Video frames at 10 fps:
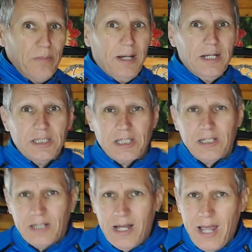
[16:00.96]
bikes
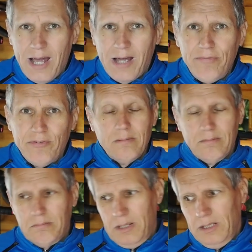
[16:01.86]
that I have,
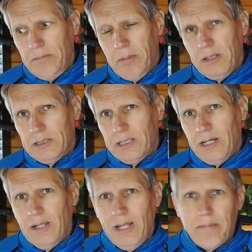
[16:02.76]
my e-bike's
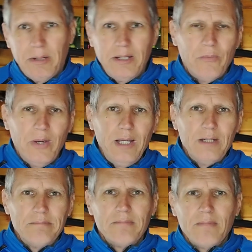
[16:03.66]
down there by the way,
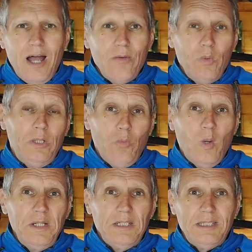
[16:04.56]
I would
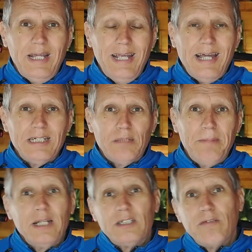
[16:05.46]
want to take
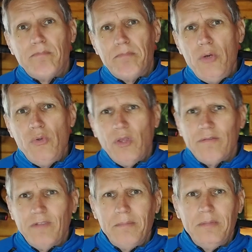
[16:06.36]
aspects of both
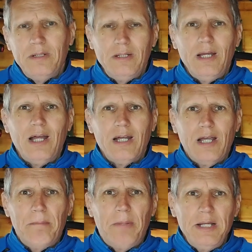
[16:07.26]
of them and
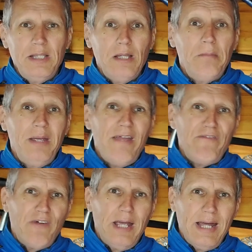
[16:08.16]
combine them
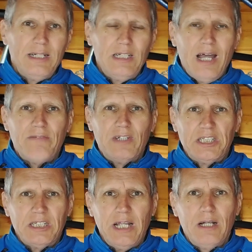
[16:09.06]
if I had to have a
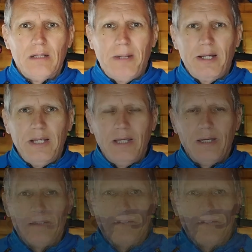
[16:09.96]
single bike.